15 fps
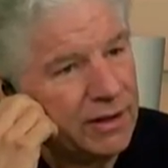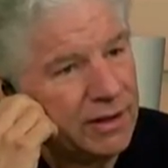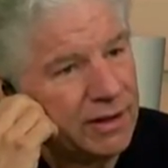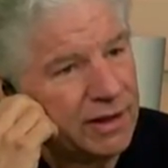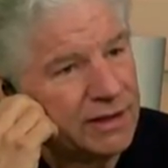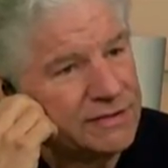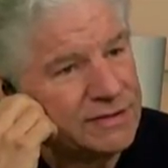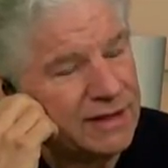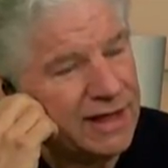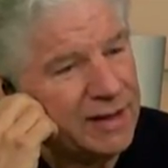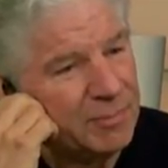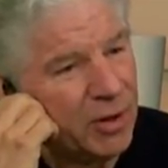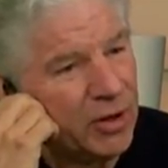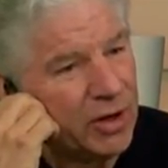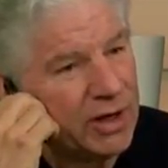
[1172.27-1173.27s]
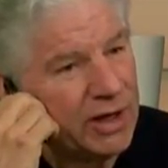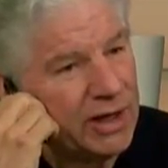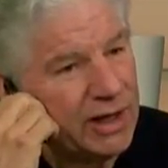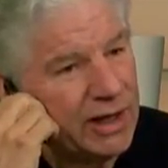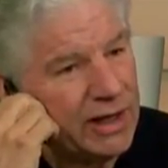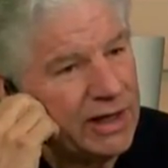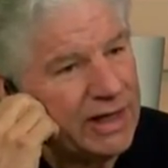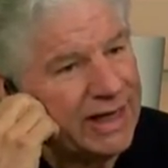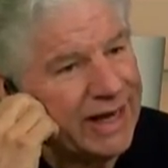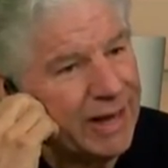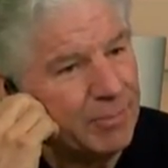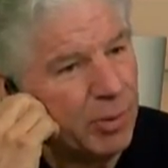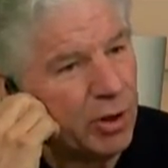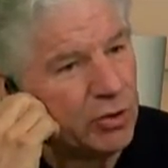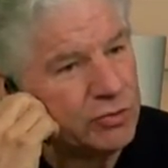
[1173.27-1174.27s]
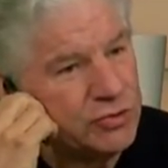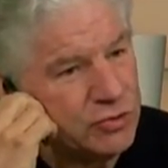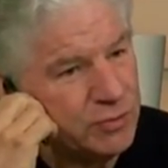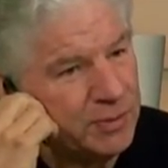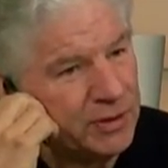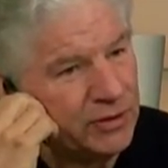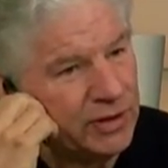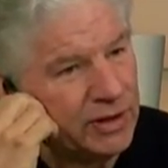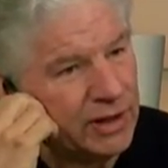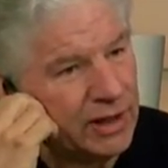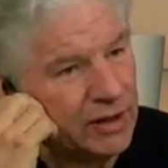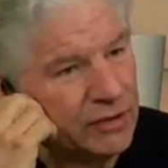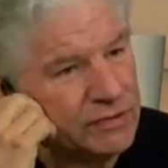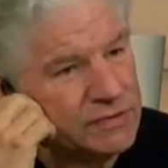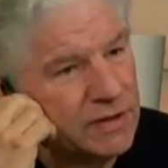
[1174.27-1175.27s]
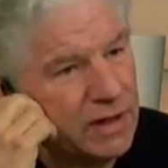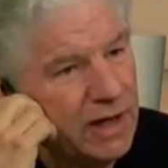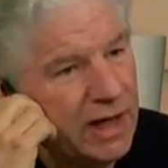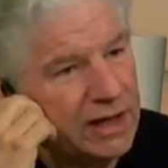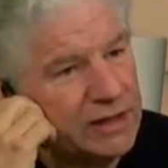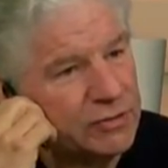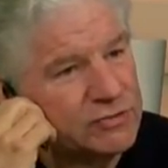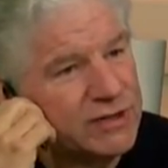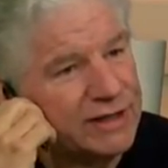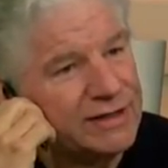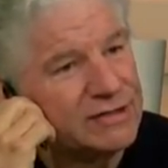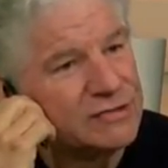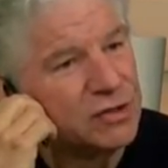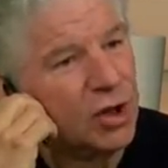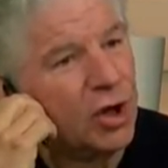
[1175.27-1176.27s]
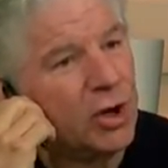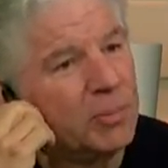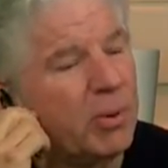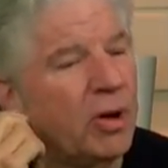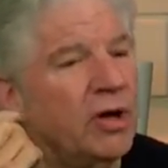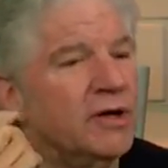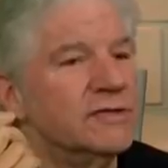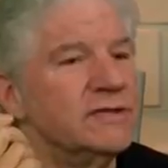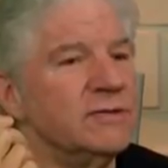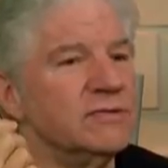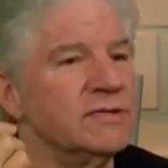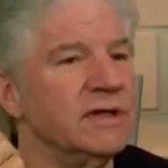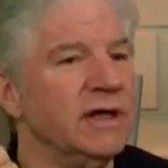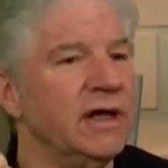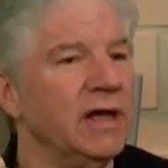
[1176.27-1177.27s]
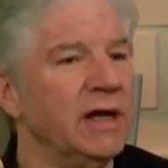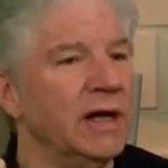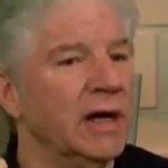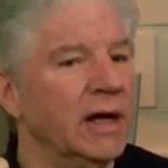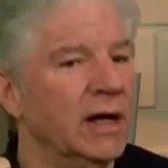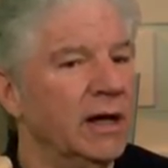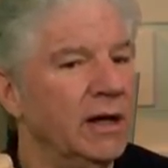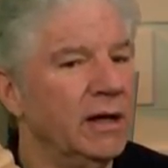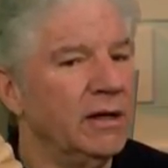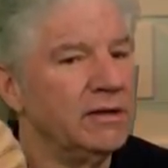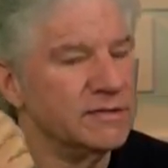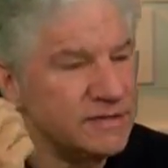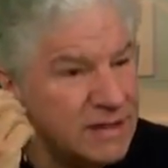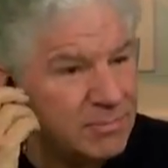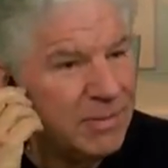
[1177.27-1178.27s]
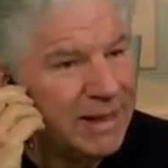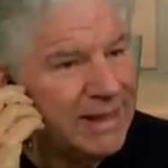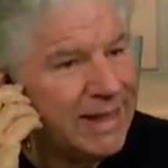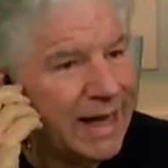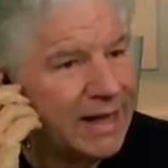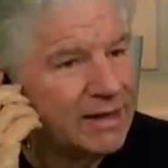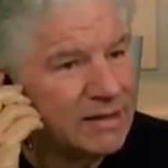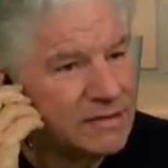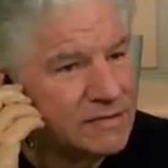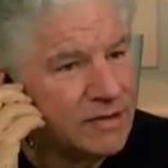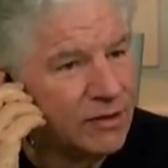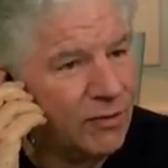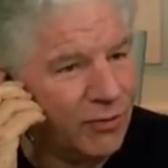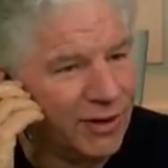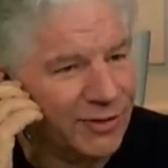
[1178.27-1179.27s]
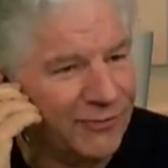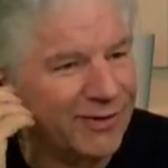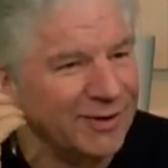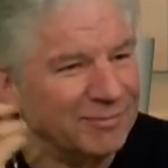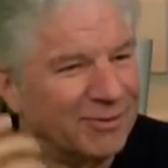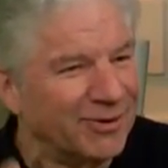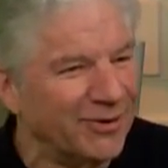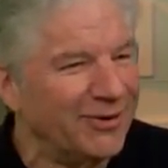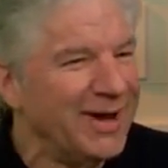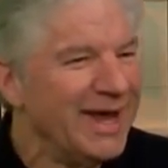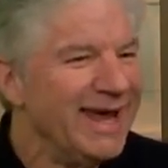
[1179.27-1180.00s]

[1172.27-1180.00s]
And I said, hey, Mark, can I borrow two million dollars? And there was like this long pause. He was thinking, uh, does he mean that? Does Doug really want to borrow?